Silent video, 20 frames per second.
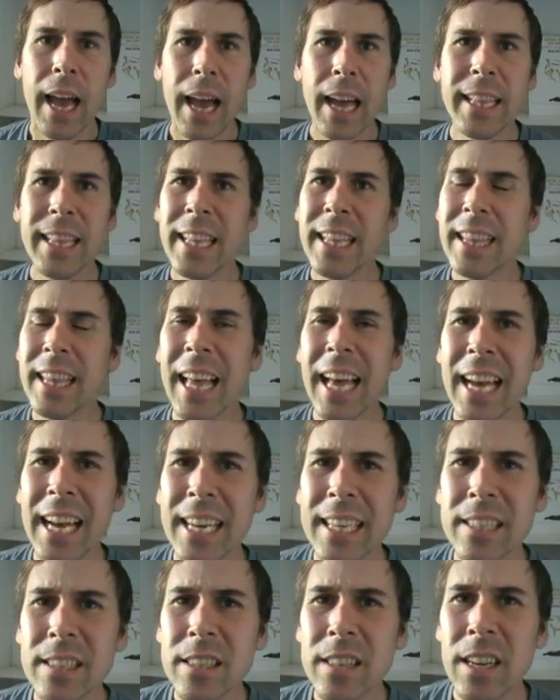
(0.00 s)
And then
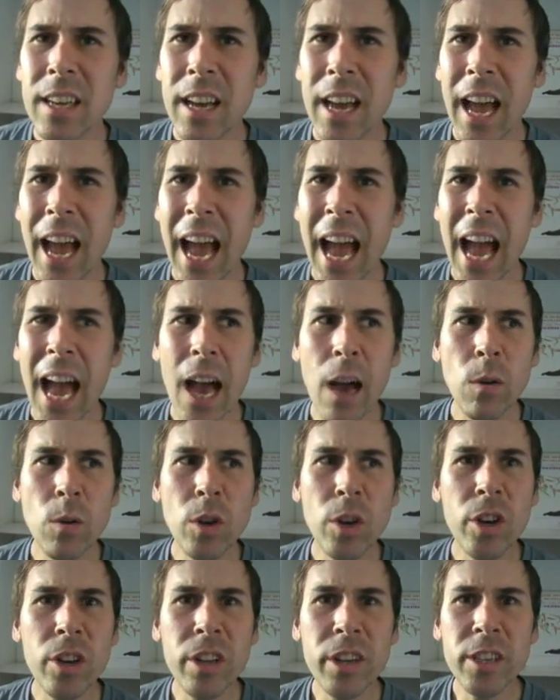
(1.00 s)
last, how
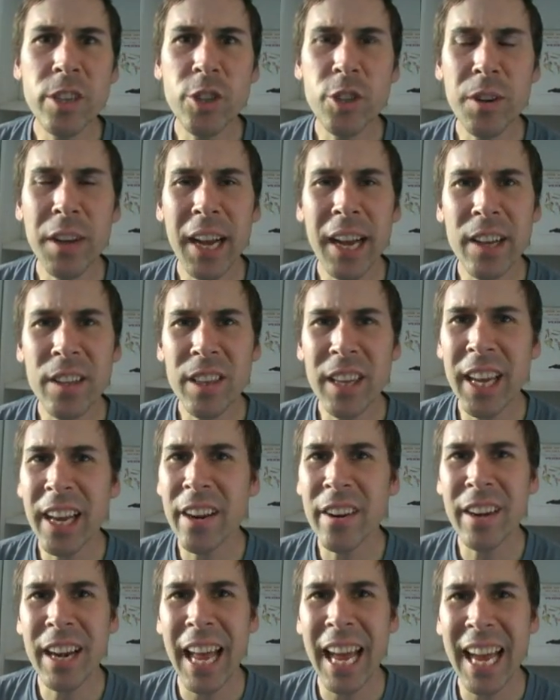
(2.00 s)
good is your health
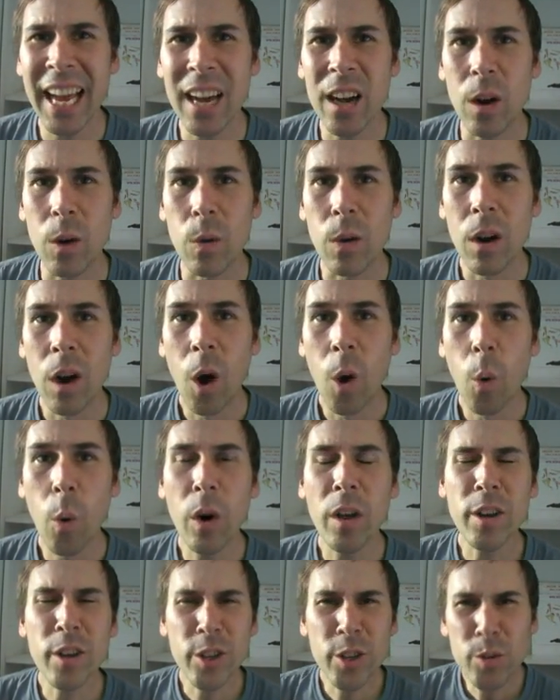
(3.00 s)
care now?
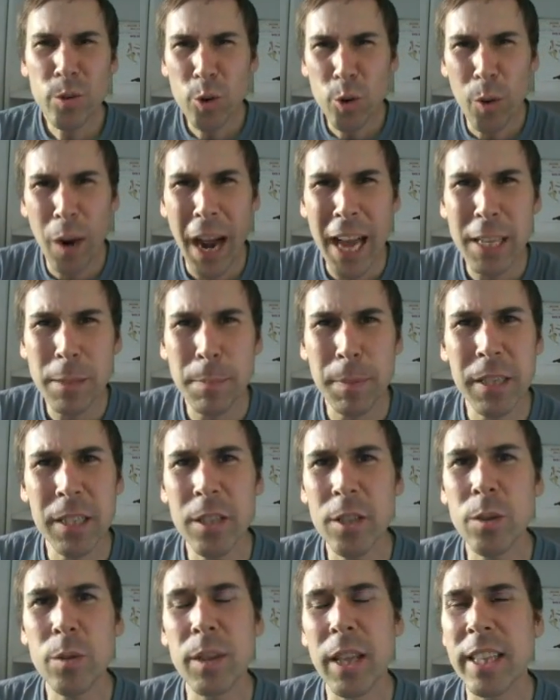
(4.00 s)
What are you grasping
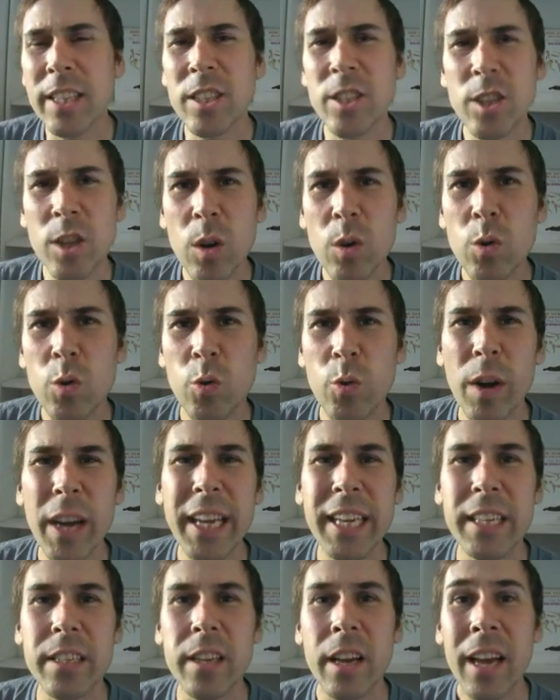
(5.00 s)
to that's so
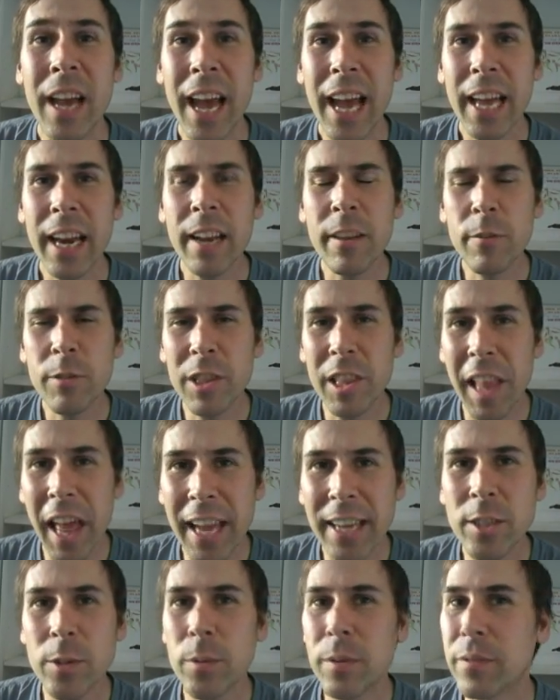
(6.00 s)
great? And I'd
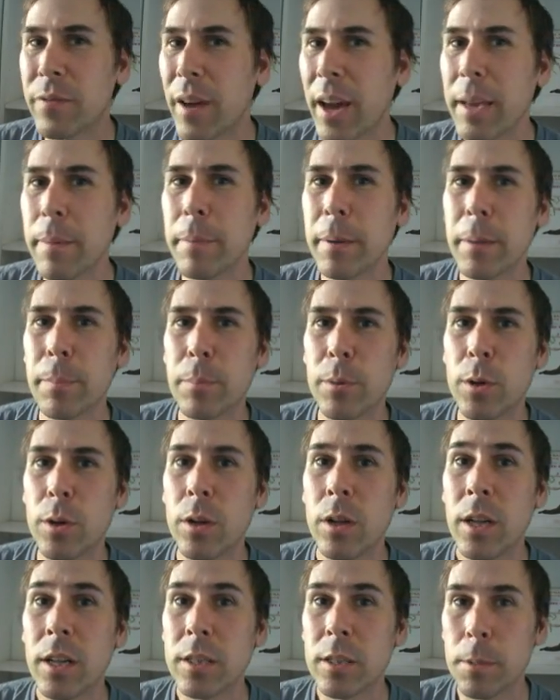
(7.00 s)
like to invite
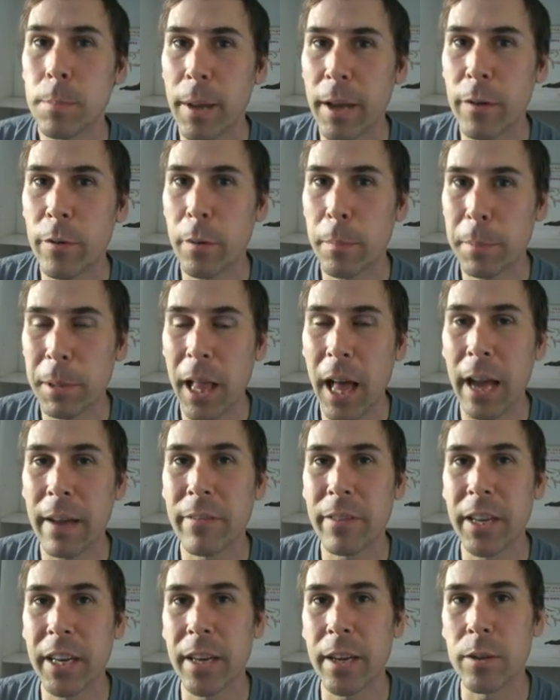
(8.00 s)
people to make reply
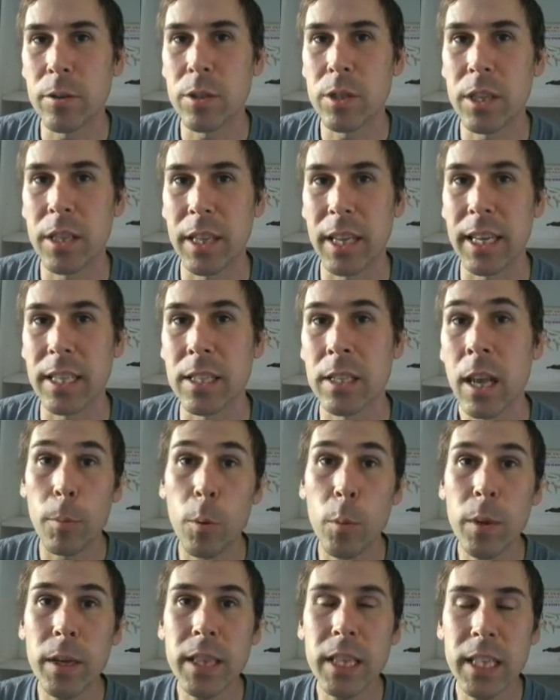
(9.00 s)
videos to this.
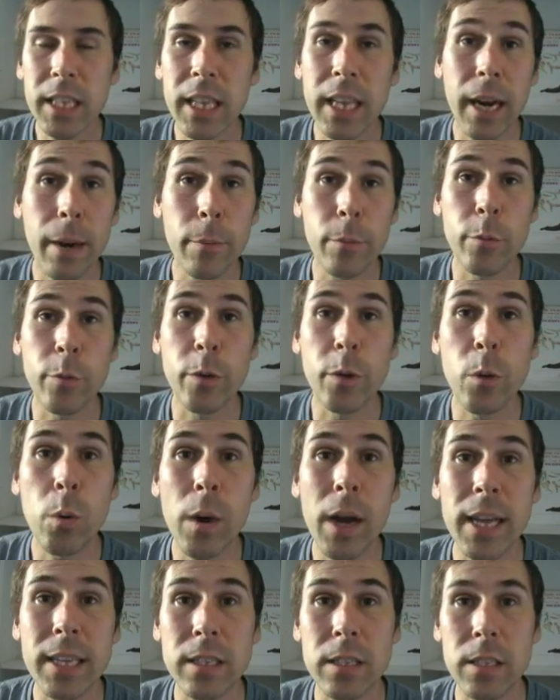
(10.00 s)
But one thing that I would
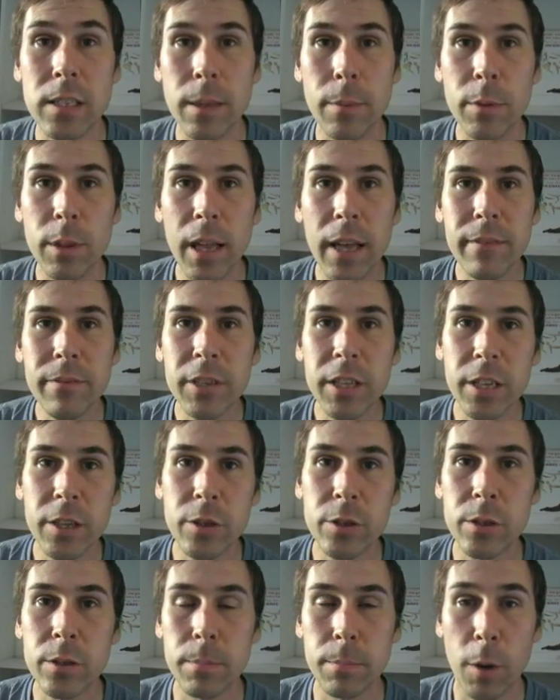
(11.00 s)
request is I would love to
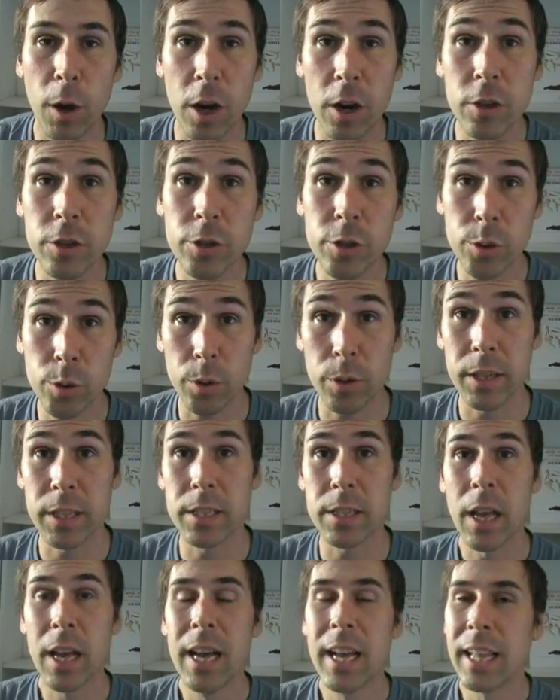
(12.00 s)
hear some horror
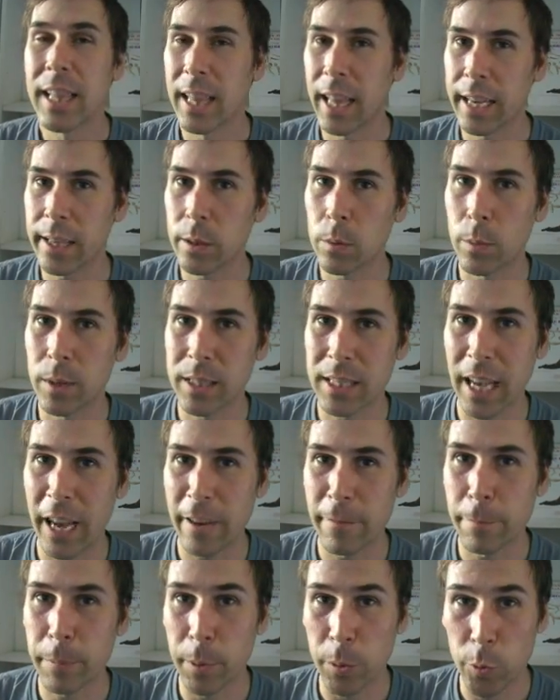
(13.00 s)
stories like the ones
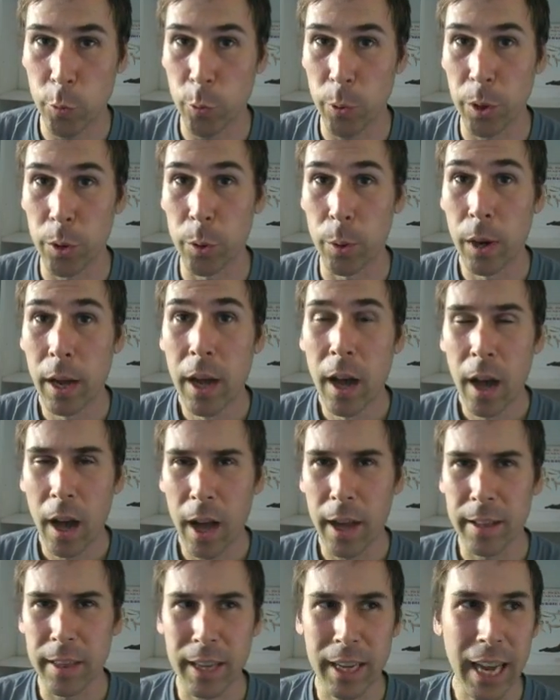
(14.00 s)
I've been through
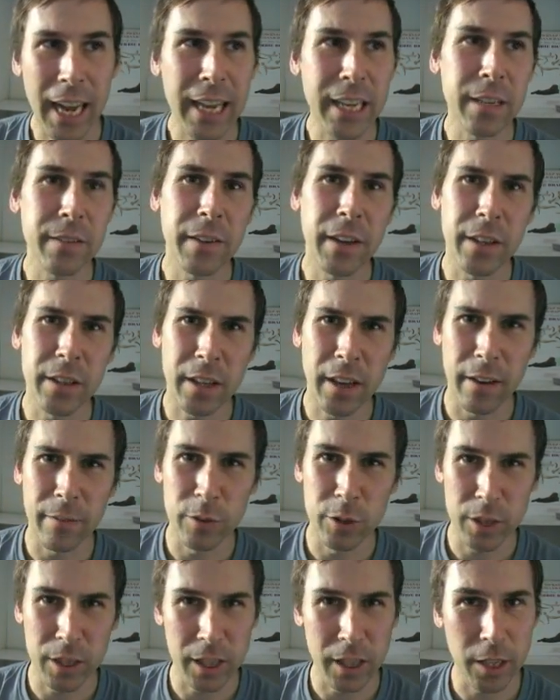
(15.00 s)
on the kind of health
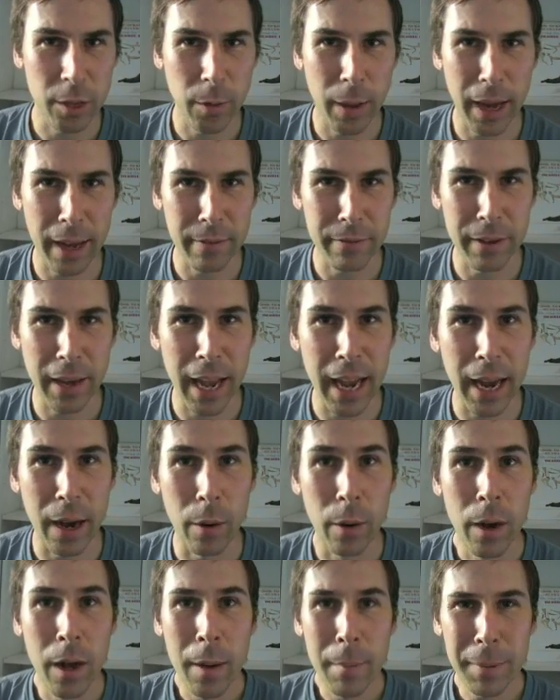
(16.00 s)
coverage that you have
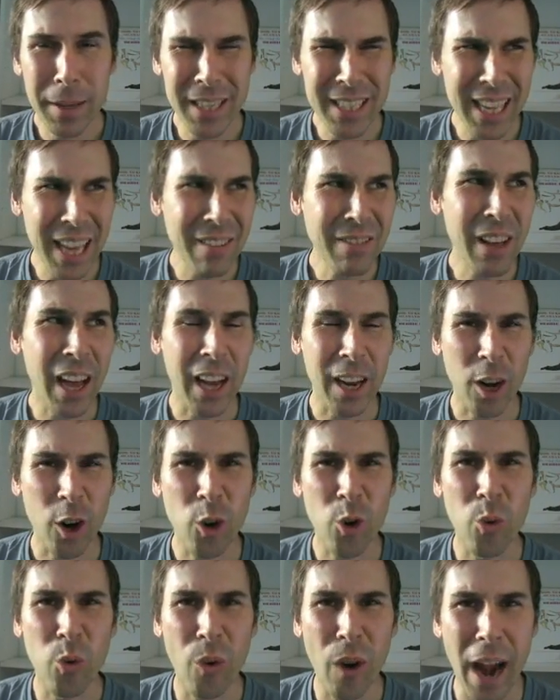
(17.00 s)
now. Because I've got
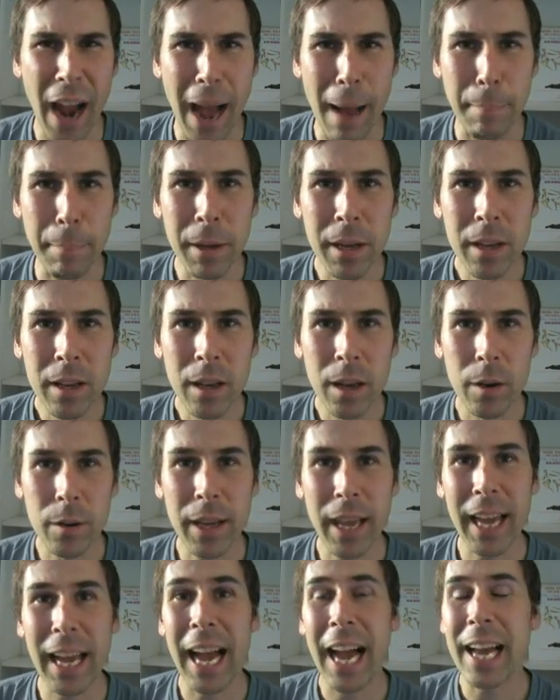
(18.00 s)
crap.
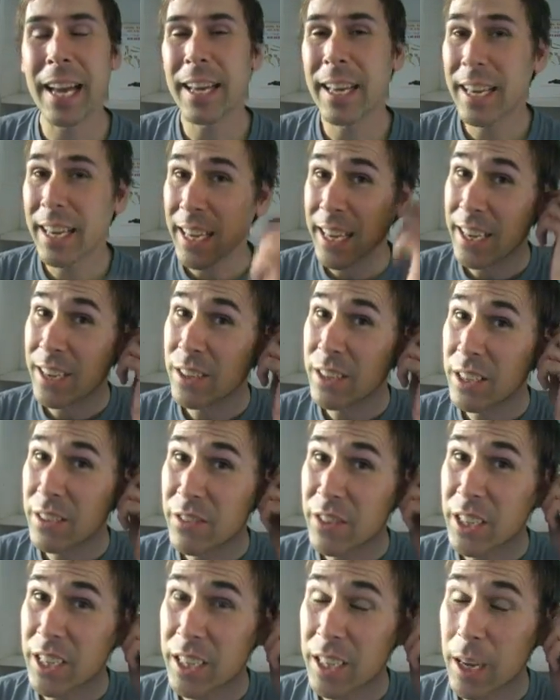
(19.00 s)
Okay, and I'll
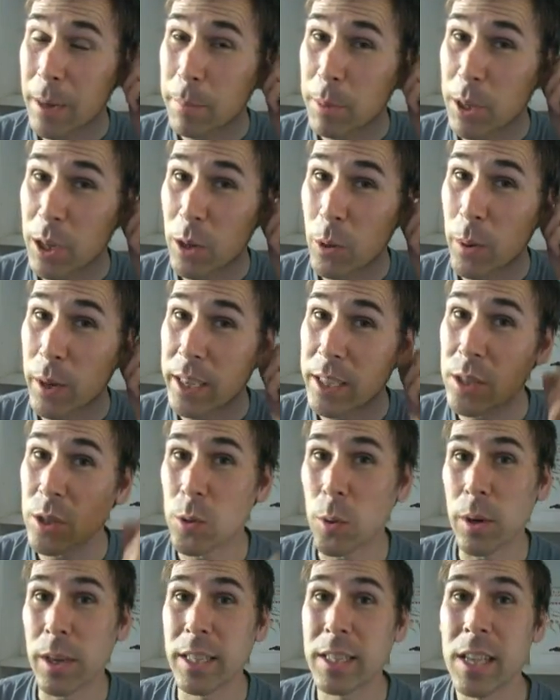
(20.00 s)
give you a couple of quick
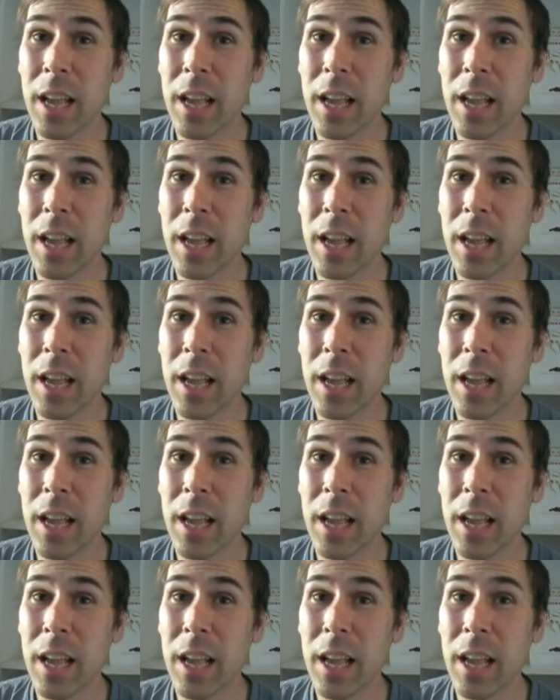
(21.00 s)
stories.